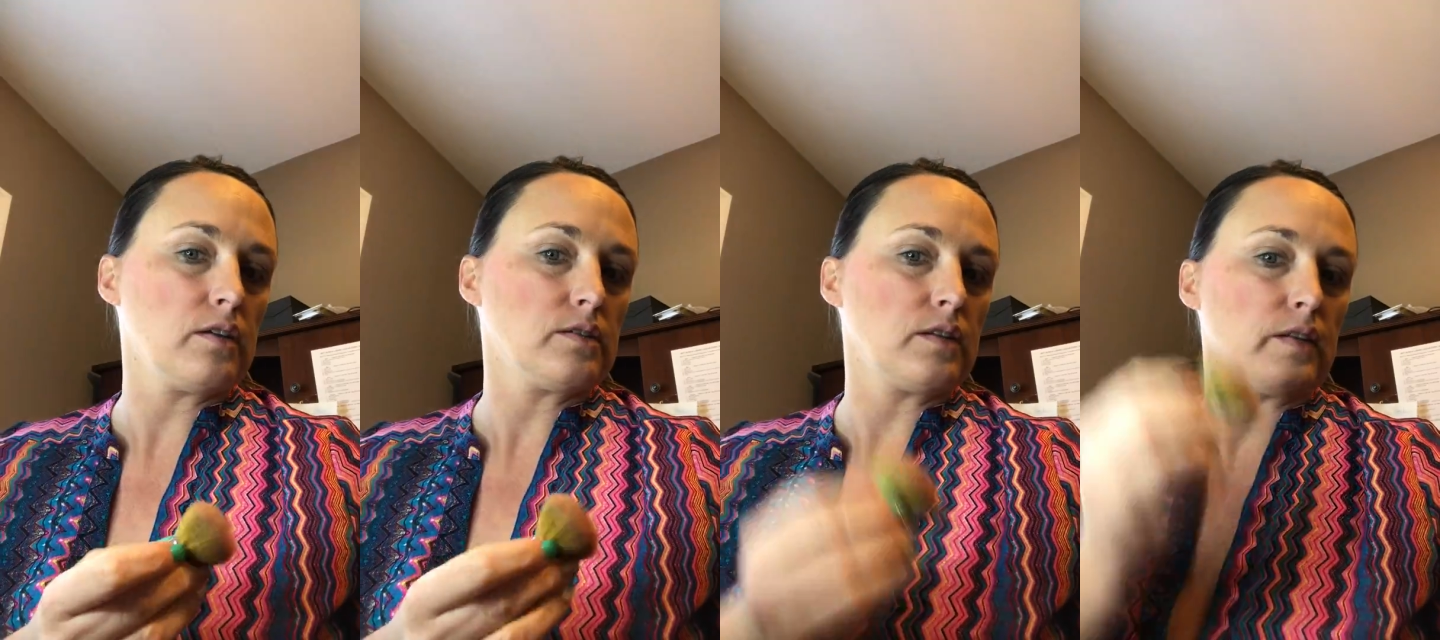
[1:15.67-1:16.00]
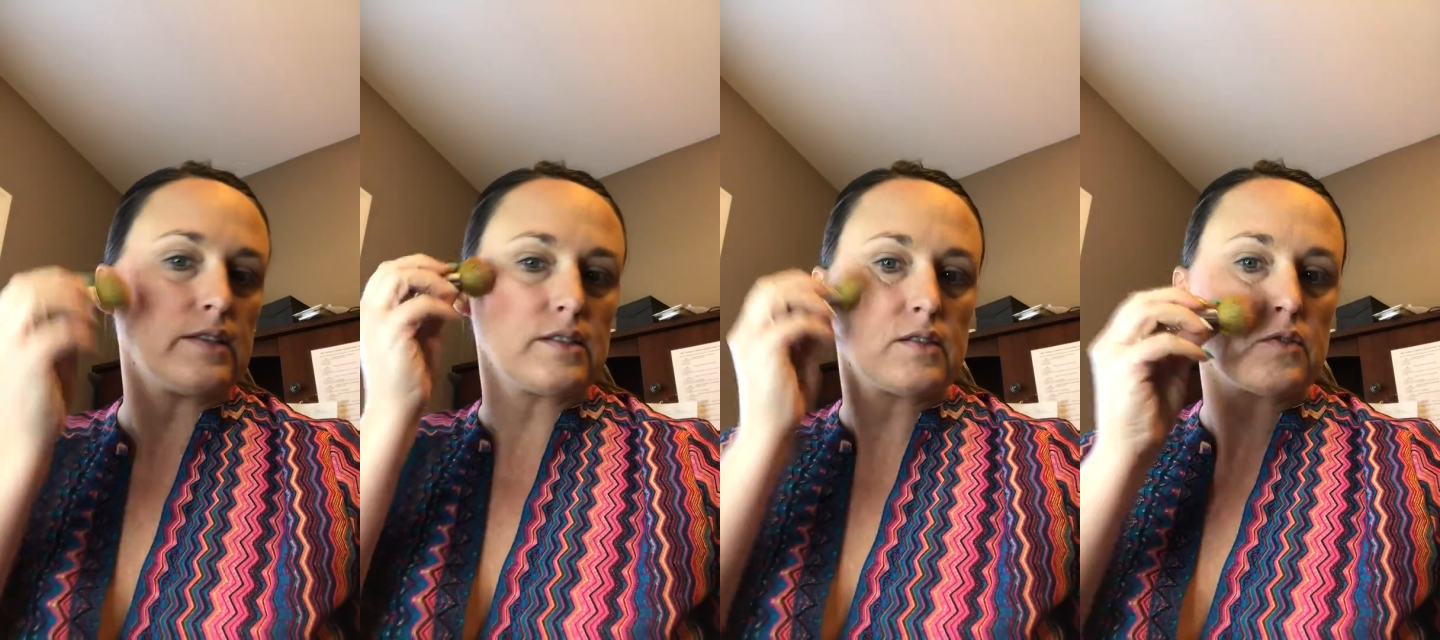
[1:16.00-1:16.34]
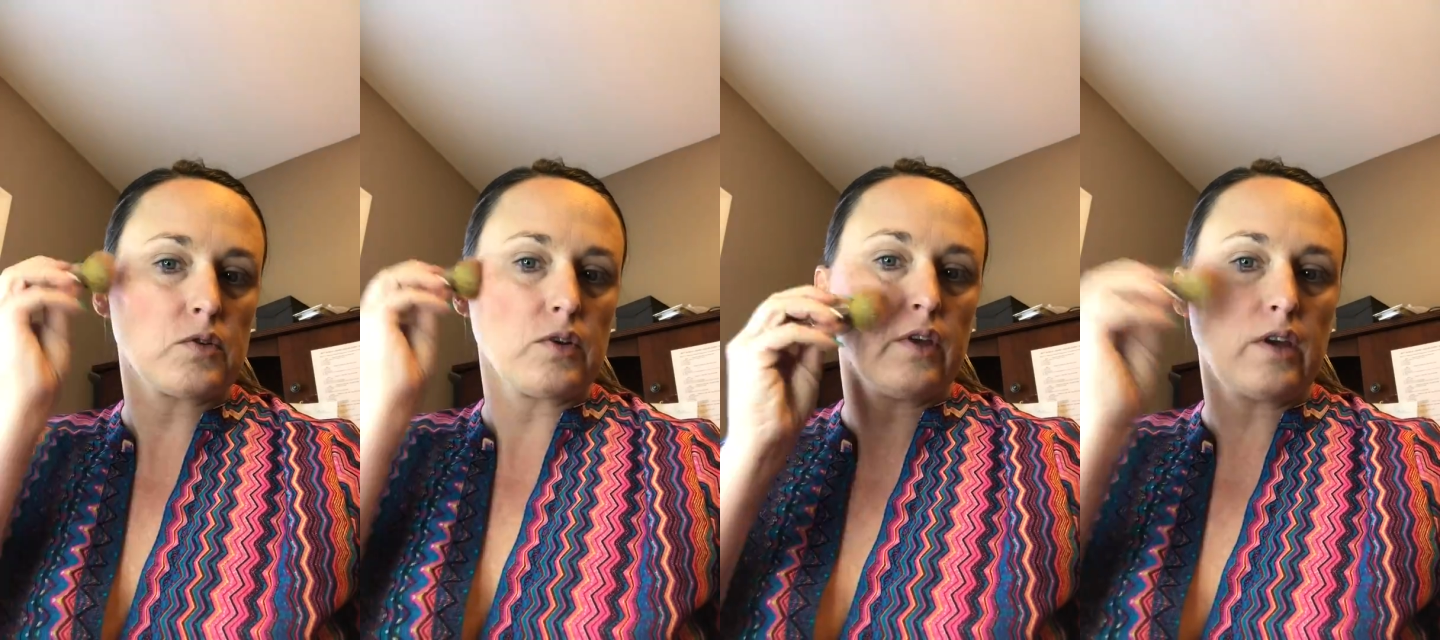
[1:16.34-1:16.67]
see that's
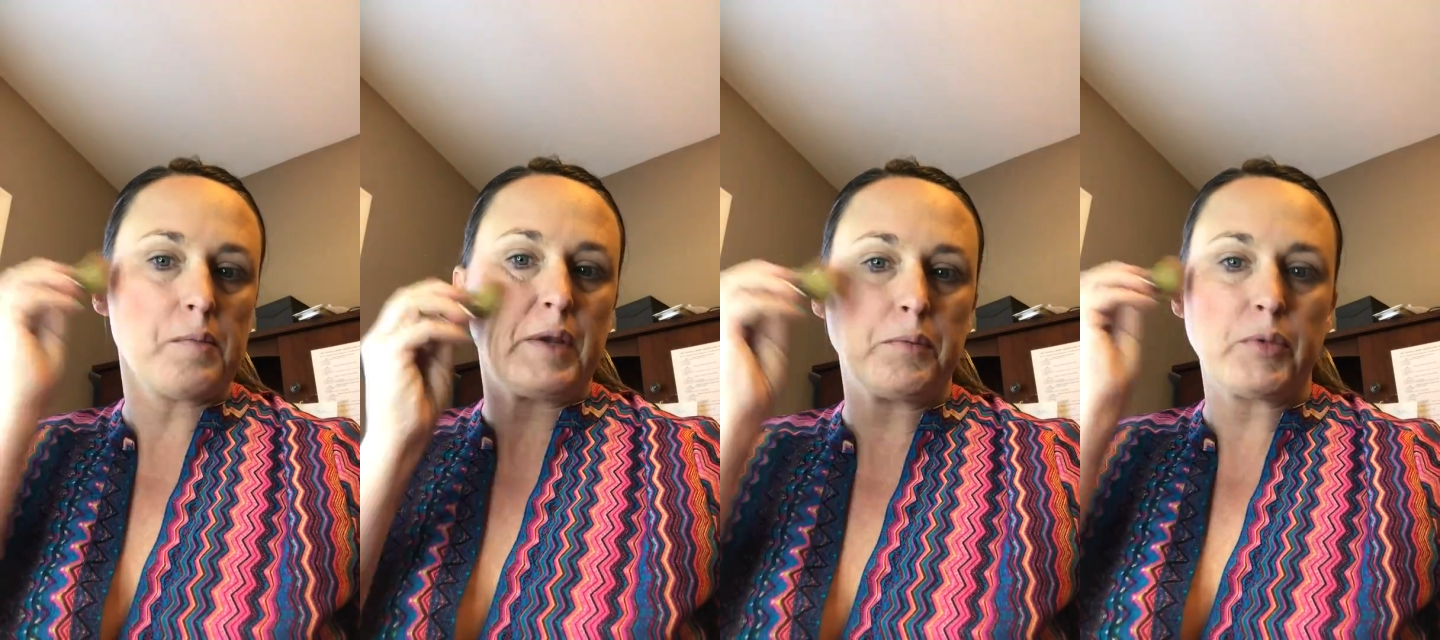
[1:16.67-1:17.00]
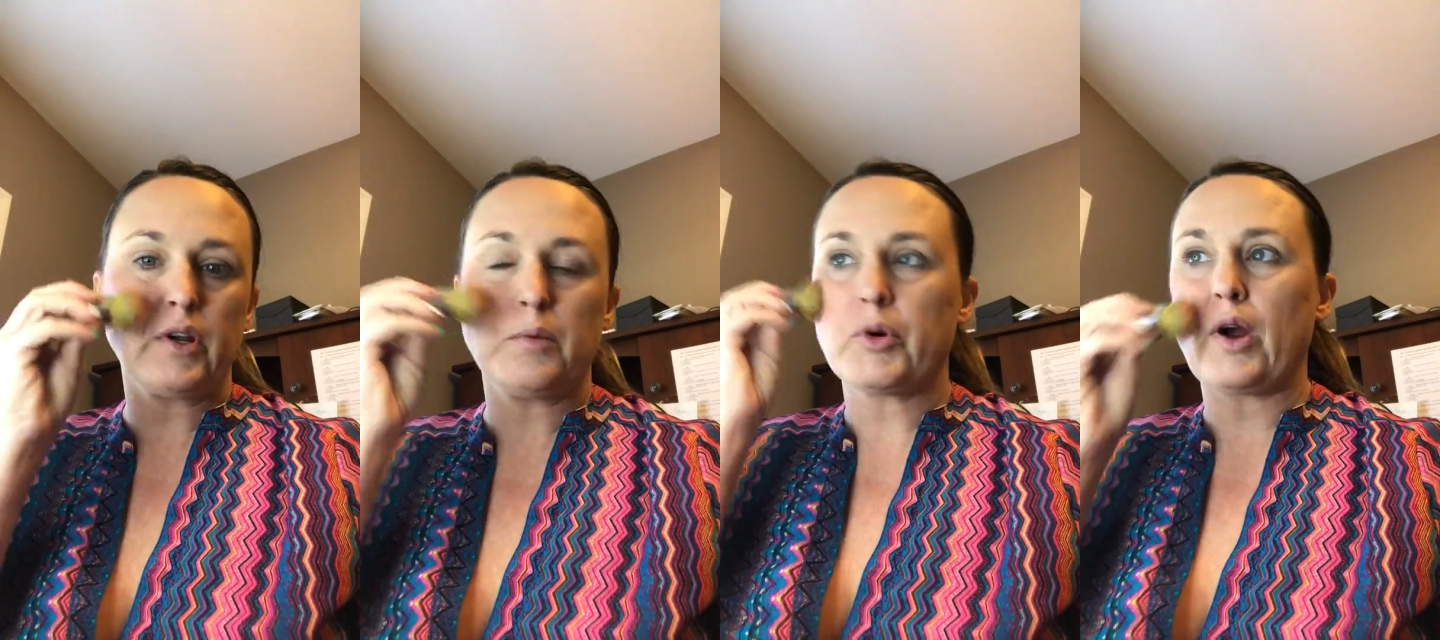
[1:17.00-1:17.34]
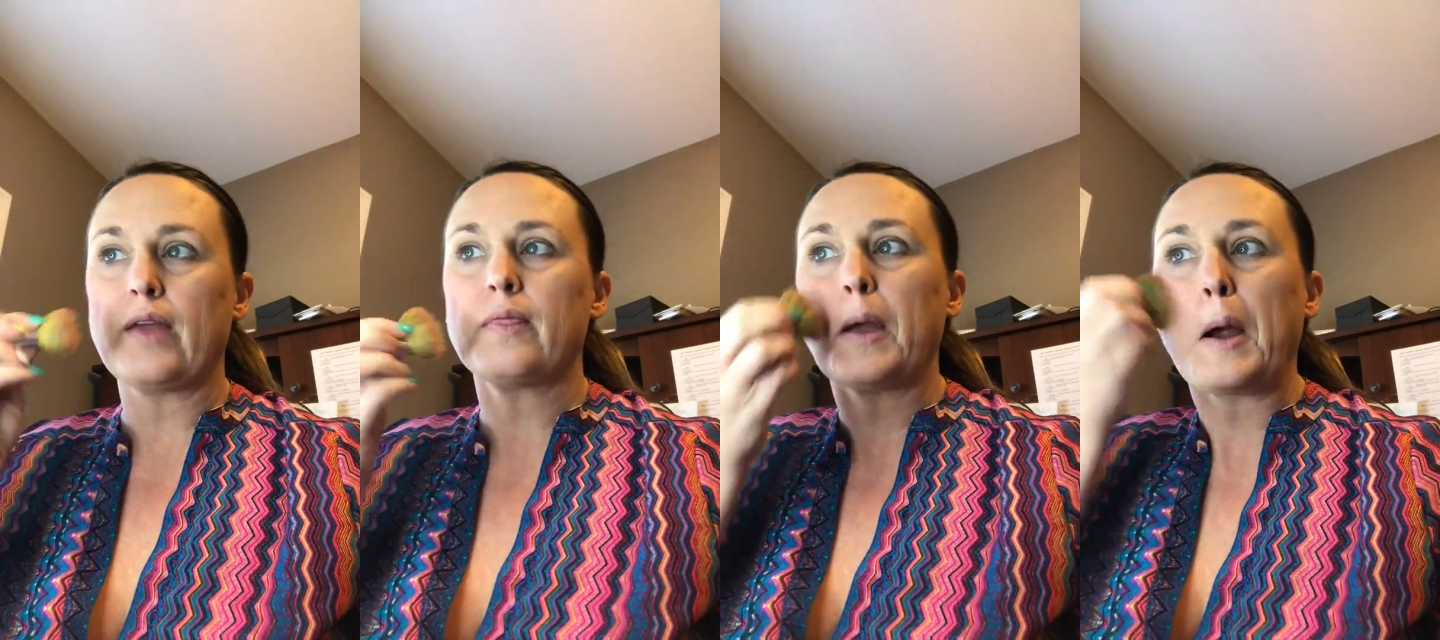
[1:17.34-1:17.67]
really coming in pretty
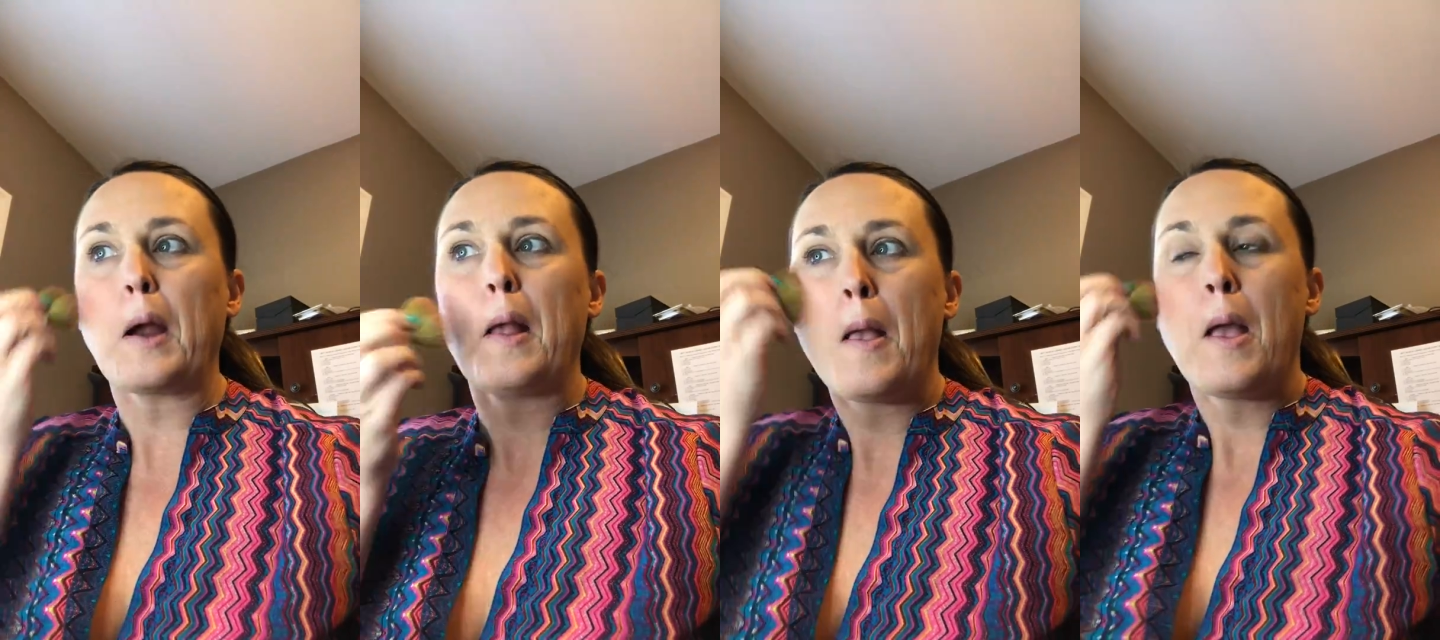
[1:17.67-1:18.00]
bright there.